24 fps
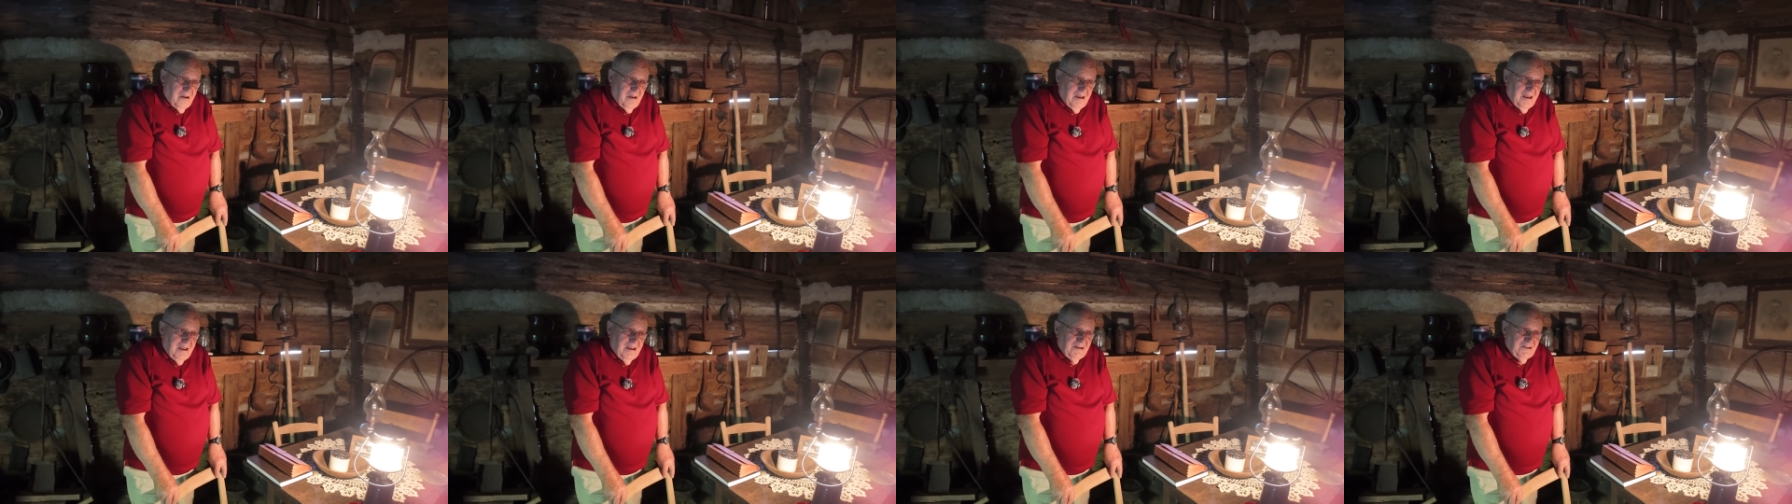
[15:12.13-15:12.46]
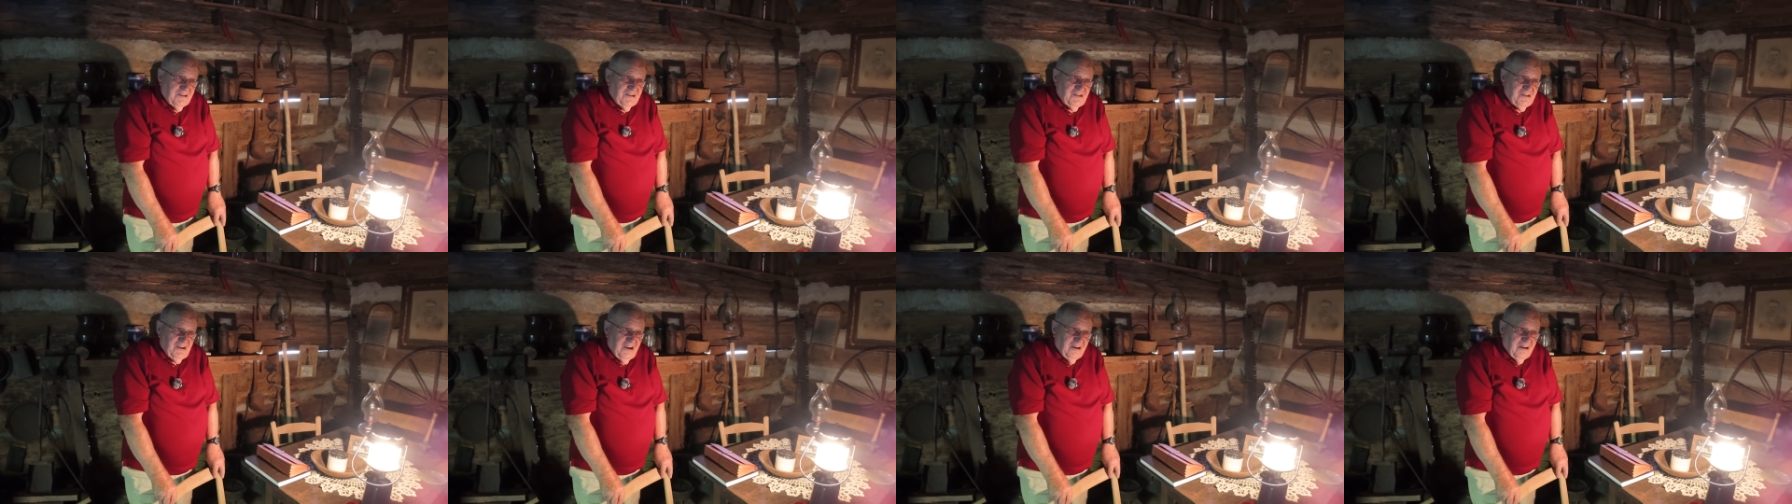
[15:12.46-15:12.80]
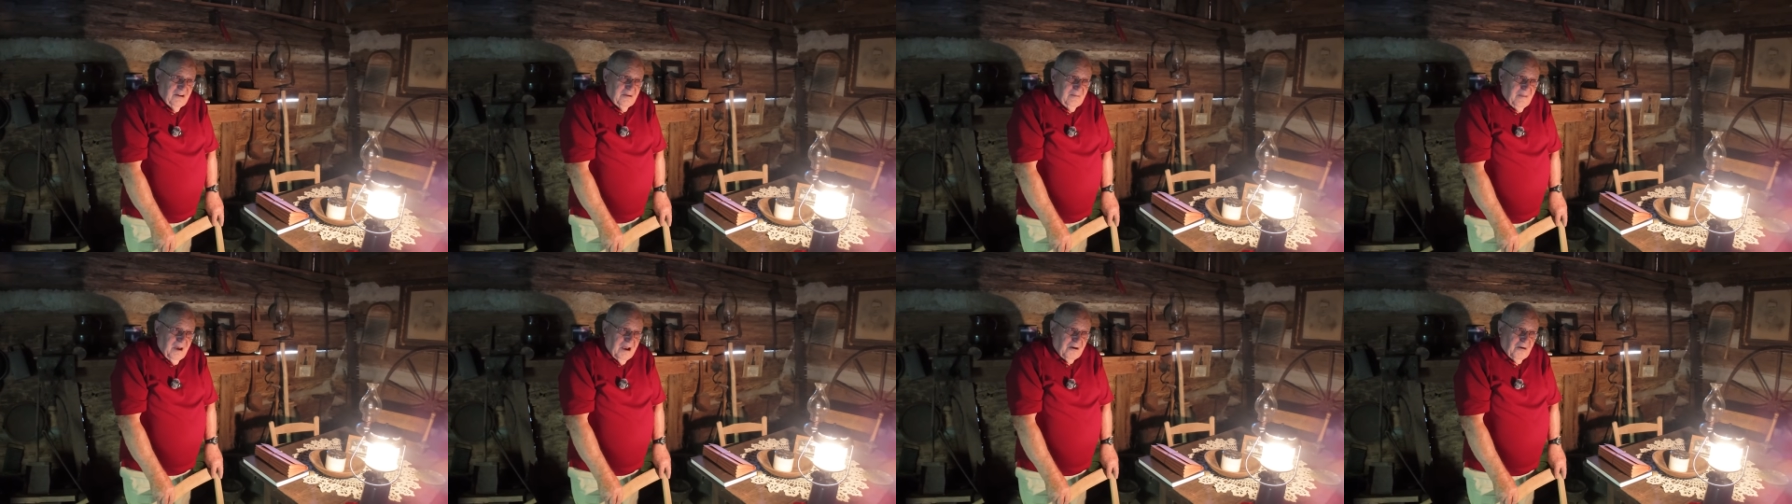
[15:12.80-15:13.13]
his
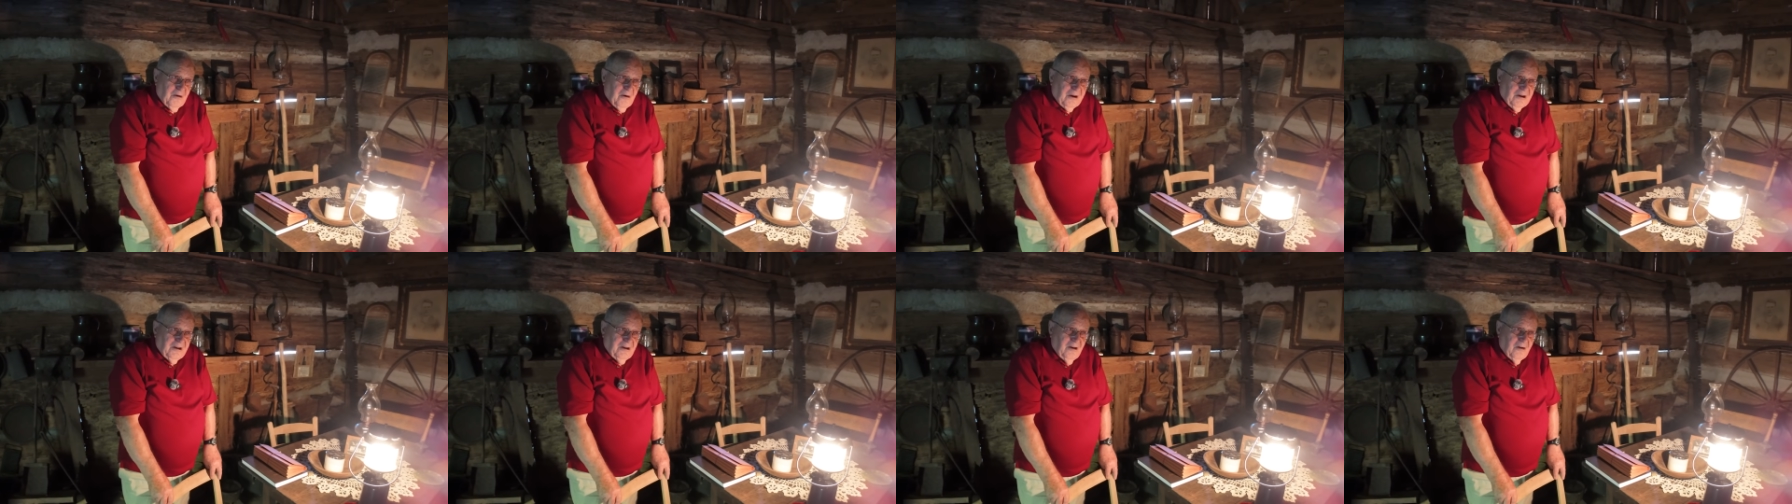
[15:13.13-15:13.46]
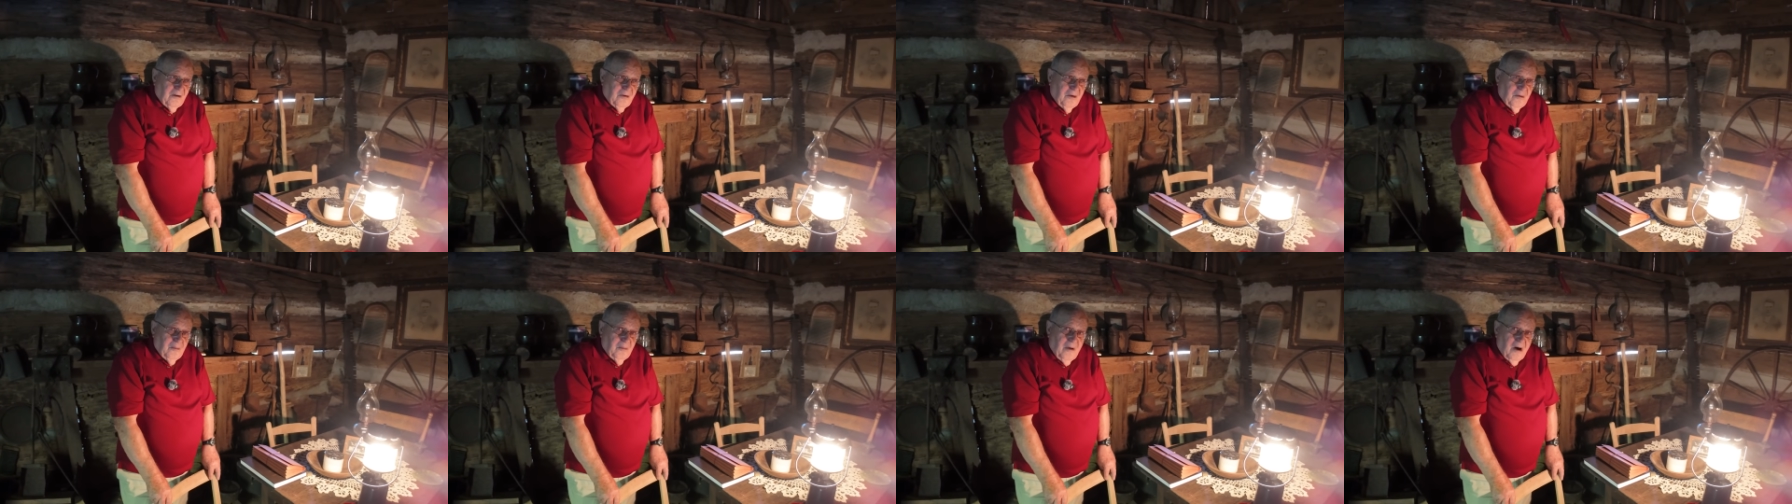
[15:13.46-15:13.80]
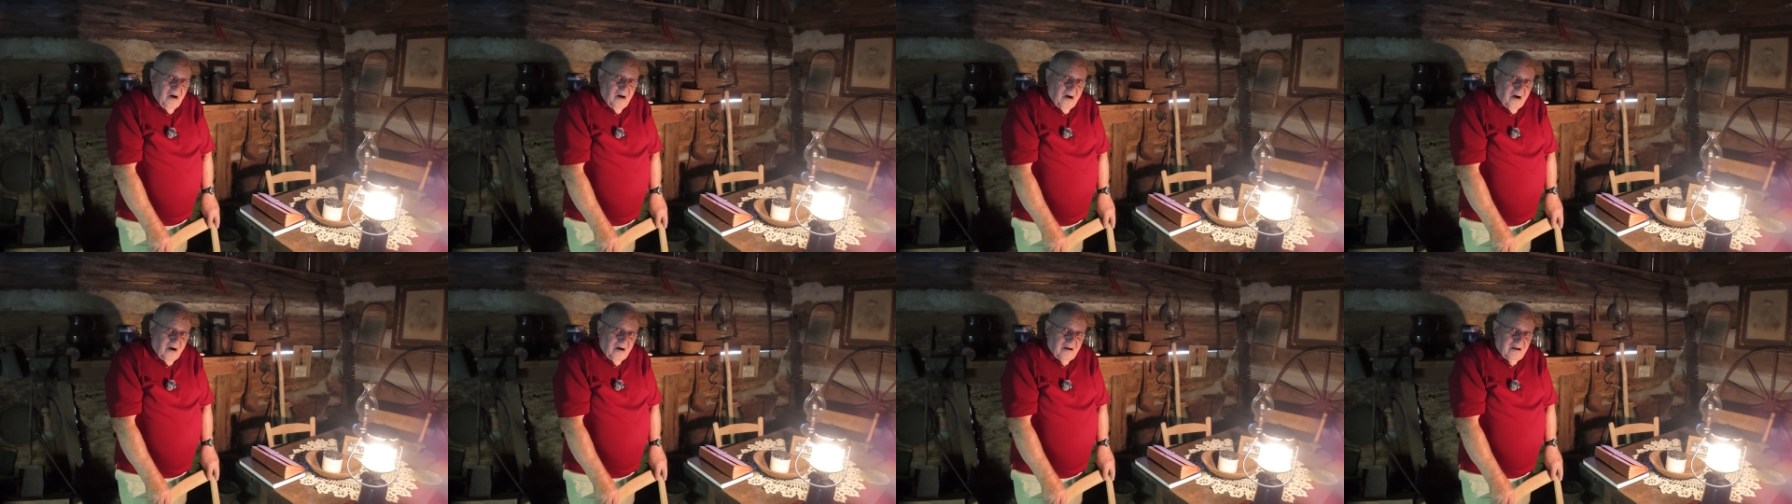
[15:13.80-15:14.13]
son, my great uncle
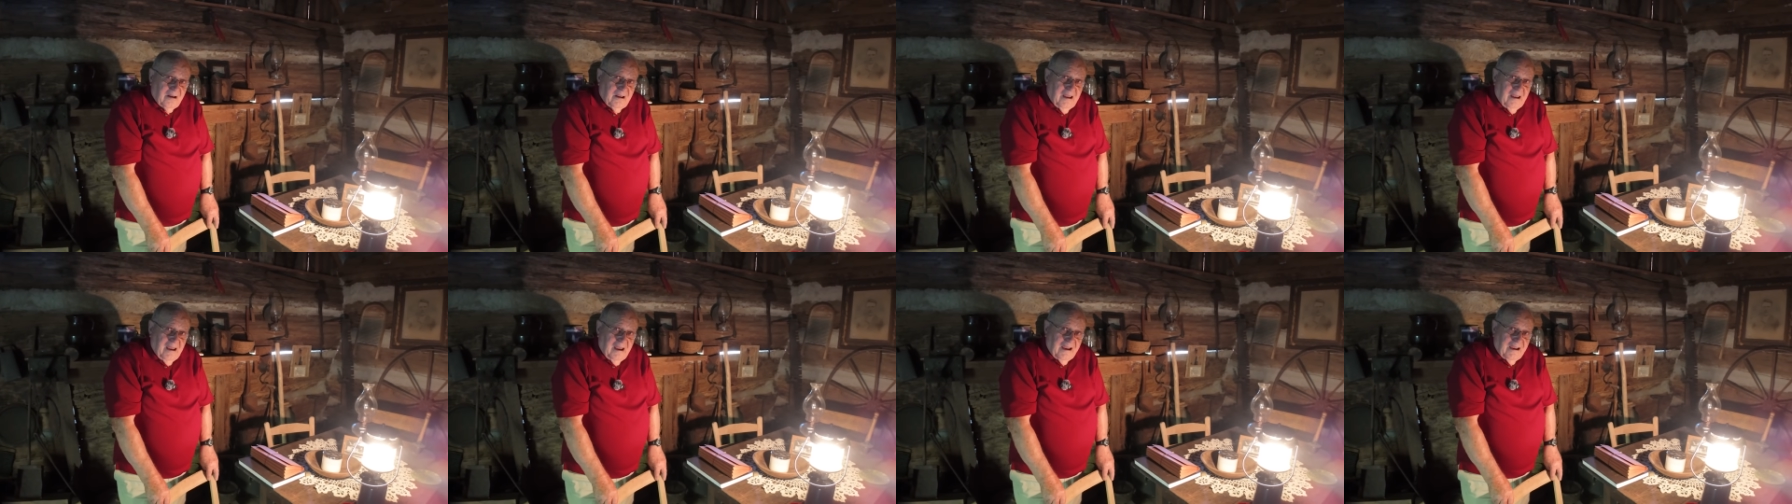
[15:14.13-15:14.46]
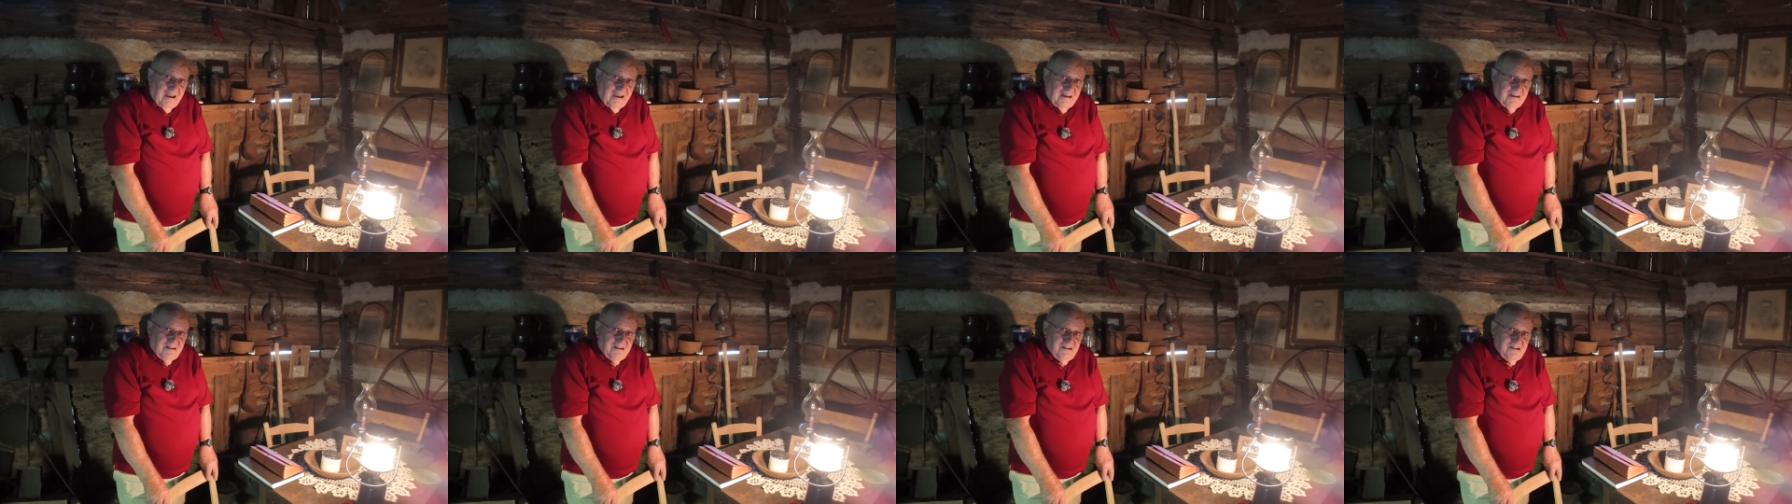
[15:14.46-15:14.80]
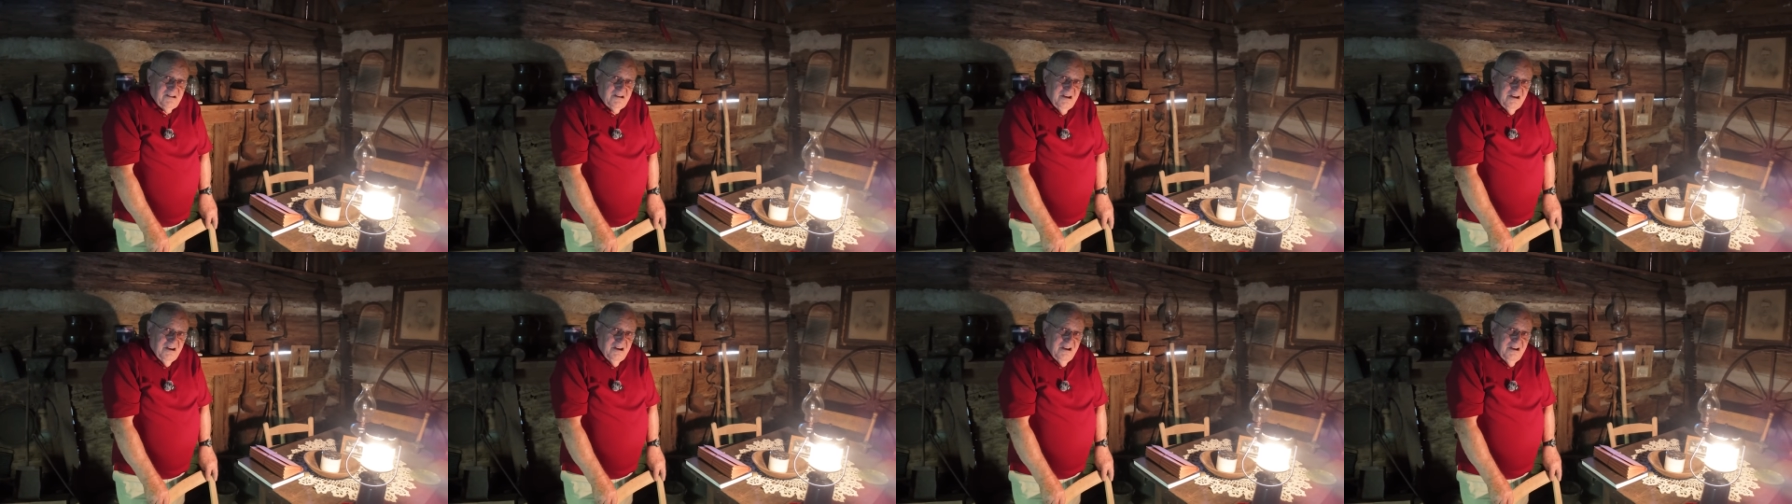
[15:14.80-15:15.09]
Mark Adkins,